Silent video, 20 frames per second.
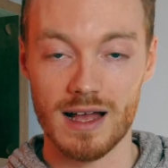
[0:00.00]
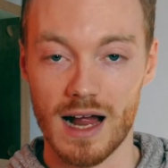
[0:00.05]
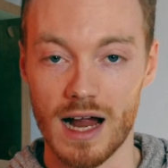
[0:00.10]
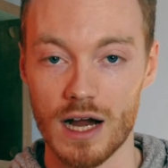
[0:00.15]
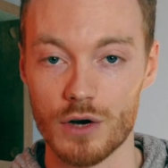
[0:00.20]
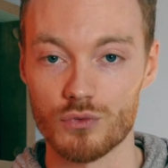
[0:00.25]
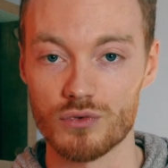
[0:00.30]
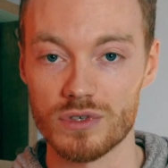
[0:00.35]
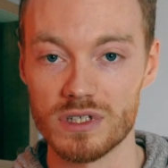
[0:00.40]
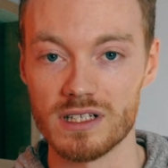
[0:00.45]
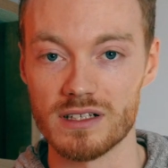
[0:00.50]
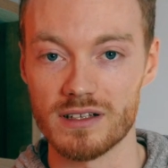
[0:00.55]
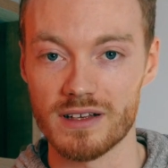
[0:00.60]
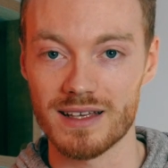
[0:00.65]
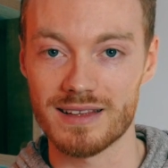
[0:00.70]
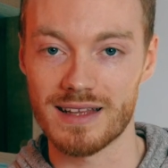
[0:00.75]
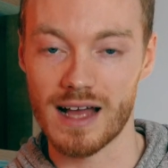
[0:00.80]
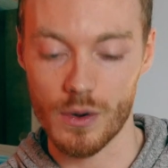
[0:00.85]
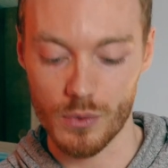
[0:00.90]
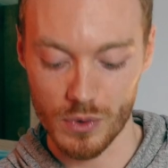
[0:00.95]
I really
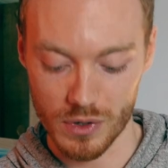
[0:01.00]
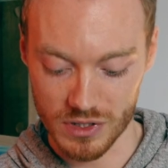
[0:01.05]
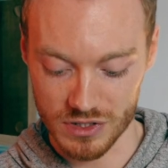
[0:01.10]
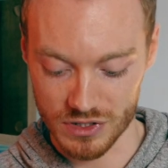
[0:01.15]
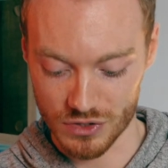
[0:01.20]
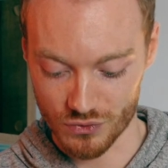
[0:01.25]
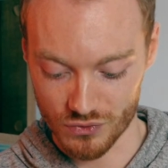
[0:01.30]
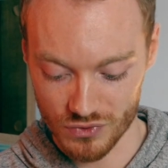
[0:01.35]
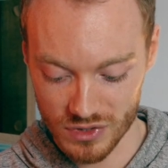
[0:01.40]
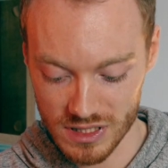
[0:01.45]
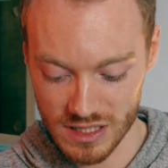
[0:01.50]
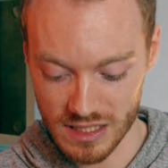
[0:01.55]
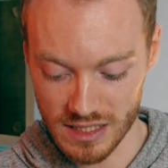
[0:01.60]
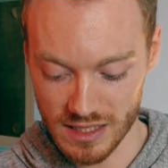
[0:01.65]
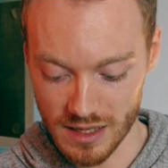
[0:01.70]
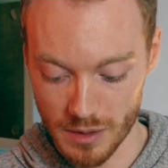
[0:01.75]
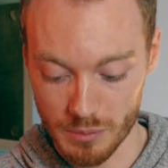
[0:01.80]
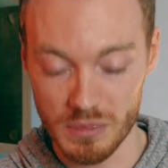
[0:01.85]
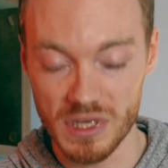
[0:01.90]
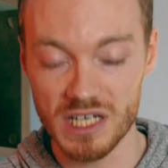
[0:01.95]
like that one because it
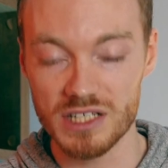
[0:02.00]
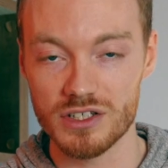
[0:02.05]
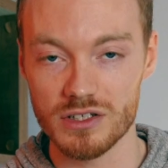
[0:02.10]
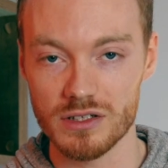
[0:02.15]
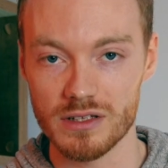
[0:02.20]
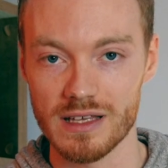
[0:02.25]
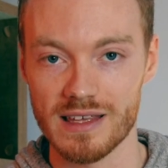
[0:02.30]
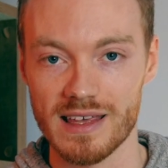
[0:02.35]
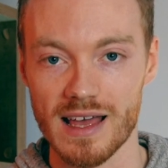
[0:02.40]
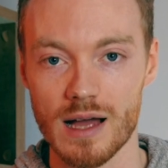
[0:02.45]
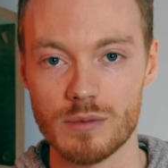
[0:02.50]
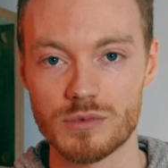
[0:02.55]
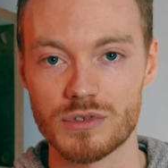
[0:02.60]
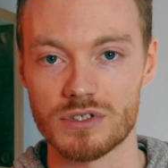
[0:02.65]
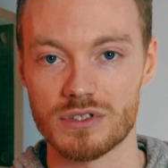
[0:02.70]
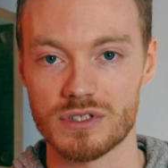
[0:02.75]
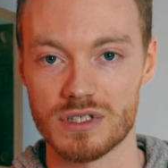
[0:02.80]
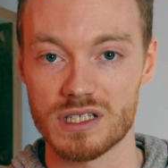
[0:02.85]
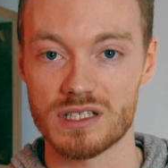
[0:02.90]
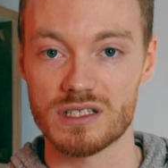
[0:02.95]
really immediately
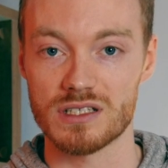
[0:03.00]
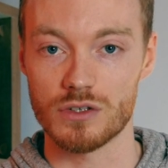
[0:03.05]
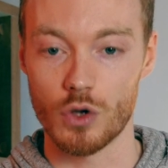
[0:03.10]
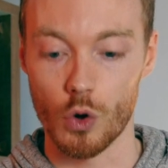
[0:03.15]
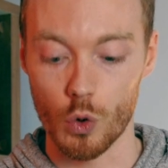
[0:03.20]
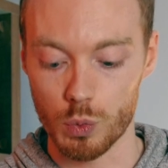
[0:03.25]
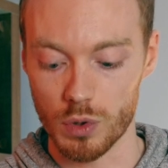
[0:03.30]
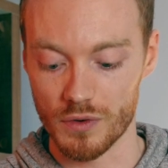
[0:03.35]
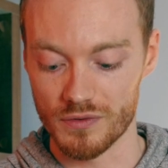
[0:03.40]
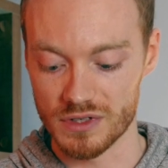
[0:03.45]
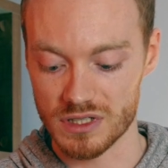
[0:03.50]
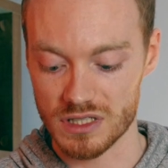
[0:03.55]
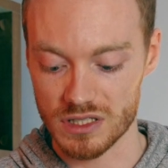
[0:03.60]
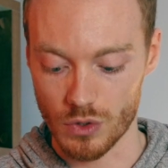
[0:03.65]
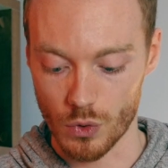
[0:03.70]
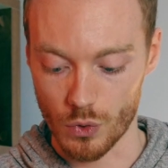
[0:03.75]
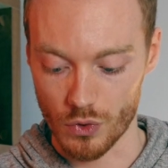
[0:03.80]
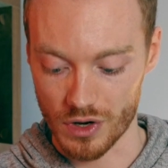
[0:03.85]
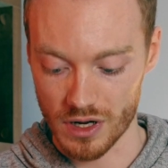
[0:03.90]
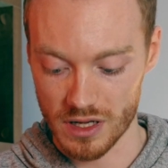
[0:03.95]
captures the scope of the
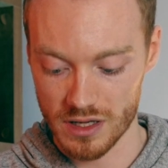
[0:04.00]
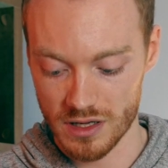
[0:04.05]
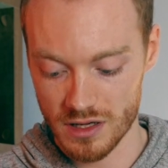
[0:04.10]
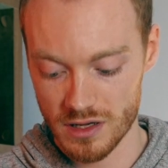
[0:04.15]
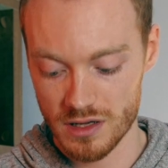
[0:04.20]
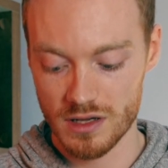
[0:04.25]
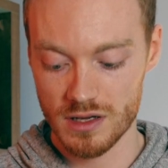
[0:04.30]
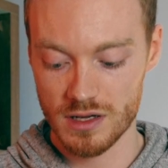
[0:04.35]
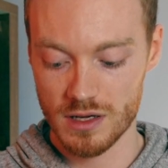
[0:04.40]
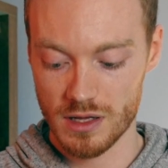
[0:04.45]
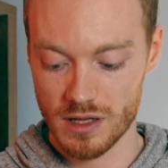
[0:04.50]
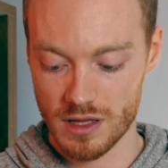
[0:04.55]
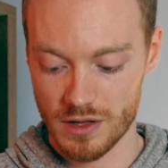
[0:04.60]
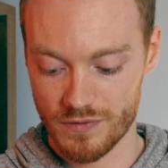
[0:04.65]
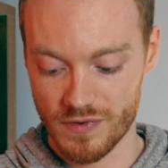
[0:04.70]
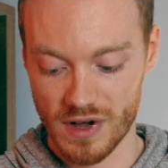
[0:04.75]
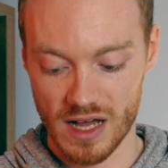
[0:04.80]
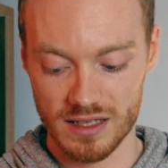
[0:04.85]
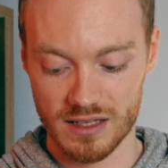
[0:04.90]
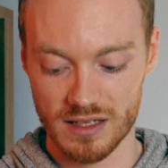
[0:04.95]
story. The
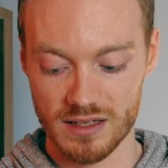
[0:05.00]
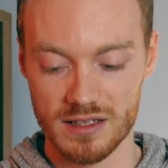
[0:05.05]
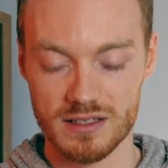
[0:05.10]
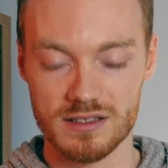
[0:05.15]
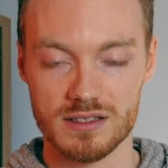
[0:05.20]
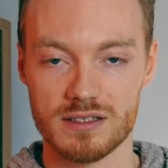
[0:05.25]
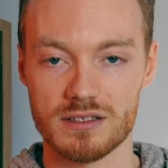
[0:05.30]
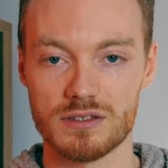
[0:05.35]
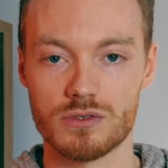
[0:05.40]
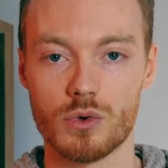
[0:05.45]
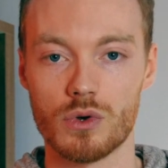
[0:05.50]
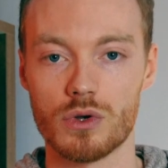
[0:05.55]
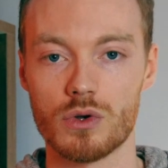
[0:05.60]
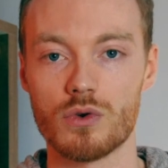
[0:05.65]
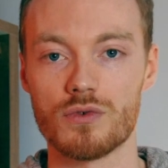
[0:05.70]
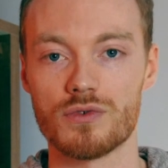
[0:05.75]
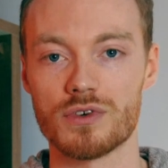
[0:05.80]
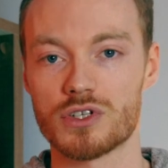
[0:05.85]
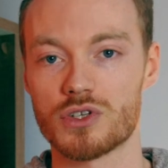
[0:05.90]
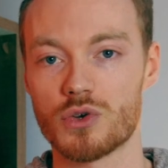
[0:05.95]
fact that this is going
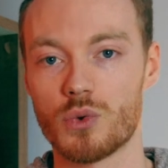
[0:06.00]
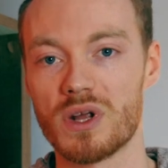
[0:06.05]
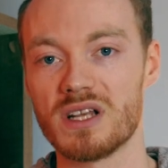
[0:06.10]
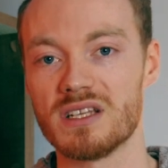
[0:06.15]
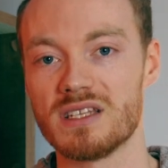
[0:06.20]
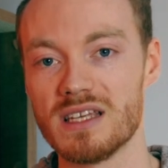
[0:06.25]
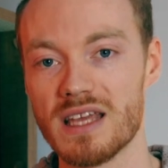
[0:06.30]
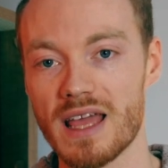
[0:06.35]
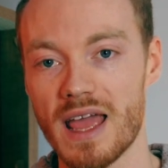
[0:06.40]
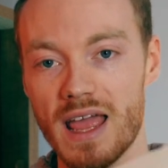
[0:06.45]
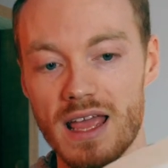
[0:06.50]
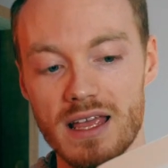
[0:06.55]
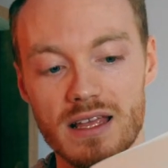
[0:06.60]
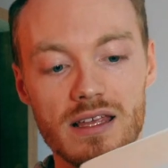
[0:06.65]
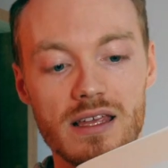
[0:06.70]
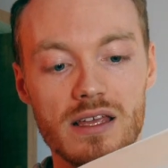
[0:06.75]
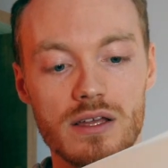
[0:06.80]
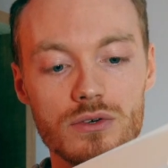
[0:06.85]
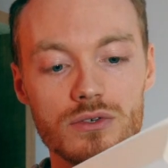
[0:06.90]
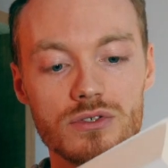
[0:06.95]
over
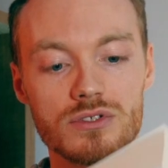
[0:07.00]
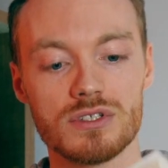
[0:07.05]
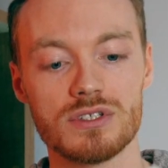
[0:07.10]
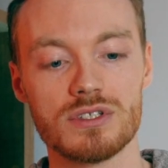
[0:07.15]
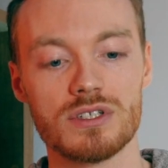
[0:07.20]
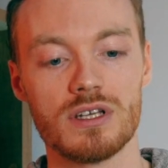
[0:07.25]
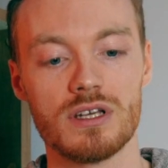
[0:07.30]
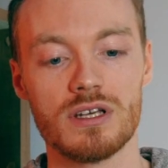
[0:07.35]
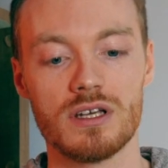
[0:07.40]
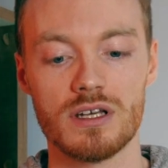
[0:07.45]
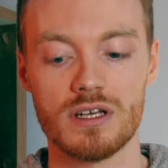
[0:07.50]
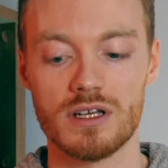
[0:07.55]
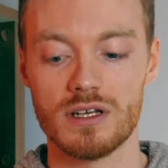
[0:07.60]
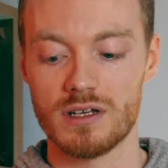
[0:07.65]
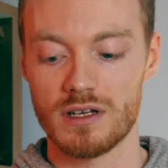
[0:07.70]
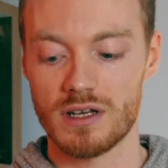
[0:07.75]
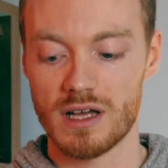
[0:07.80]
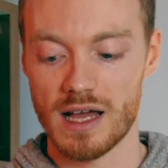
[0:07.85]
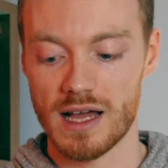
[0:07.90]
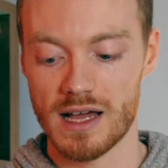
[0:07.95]
28 years,
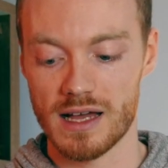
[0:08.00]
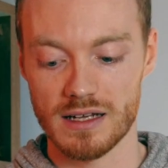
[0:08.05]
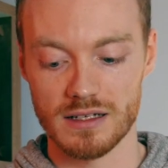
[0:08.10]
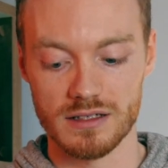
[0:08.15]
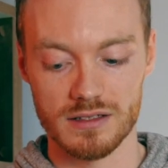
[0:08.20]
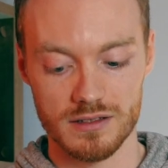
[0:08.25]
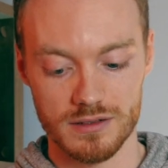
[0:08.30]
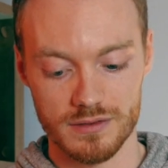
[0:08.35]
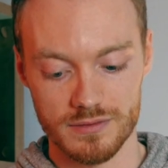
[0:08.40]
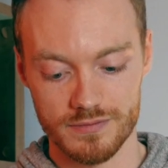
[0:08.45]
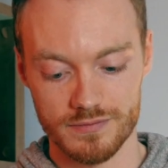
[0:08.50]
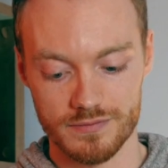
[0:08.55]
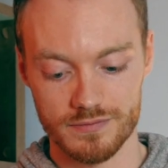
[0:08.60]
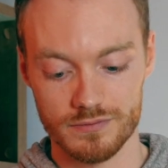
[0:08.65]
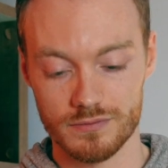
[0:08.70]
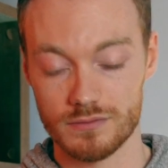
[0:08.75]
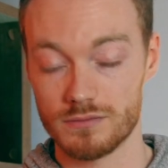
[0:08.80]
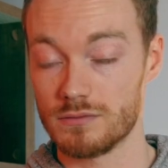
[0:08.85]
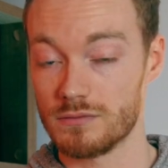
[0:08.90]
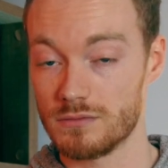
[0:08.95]
and
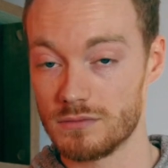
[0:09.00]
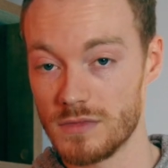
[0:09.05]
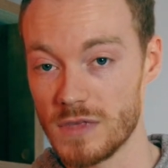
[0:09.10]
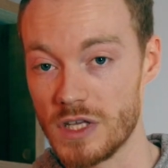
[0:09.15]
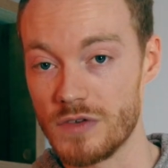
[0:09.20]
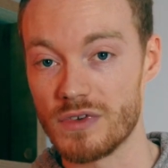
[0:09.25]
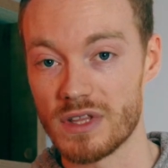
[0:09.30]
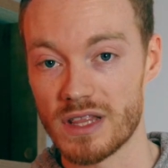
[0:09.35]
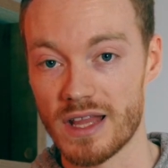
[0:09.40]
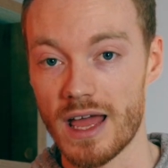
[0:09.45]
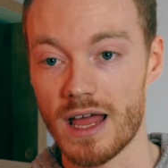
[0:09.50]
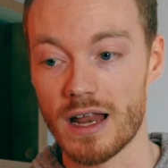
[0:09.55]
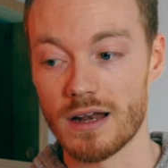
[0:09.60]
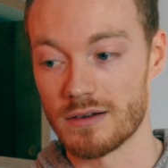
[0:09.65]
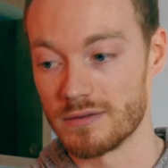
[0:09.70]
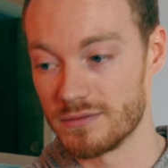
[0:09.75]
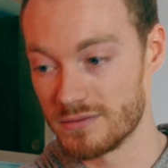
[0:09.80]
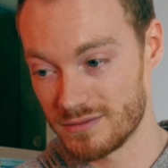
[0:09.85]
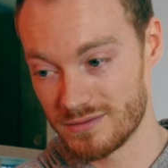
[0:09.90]
even then,